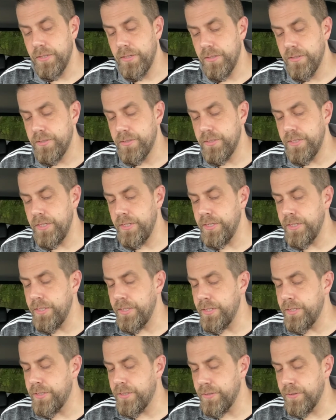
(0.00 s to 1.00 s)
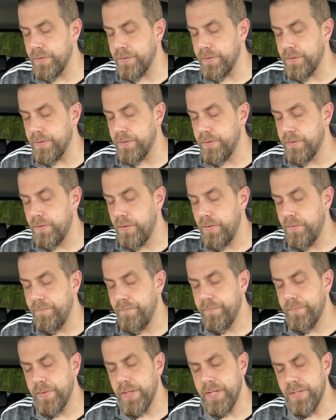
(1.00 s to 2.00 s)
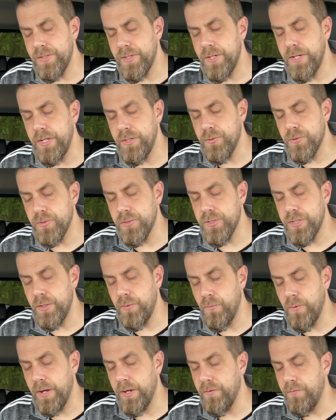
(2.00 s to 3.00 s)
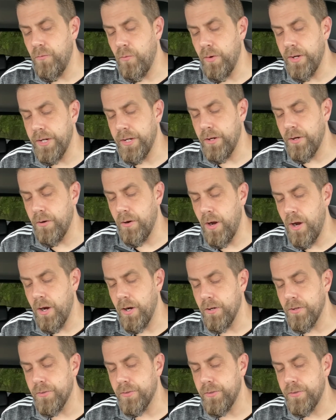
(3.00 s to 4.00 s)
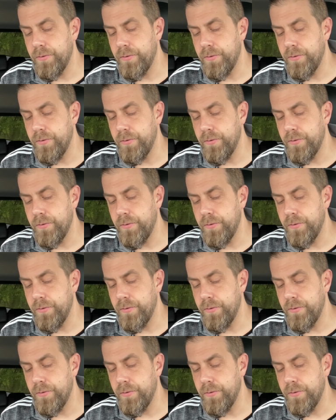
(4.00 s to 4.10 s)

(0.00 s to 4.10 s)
stealing a girl. That's an interesting way of winning her heart.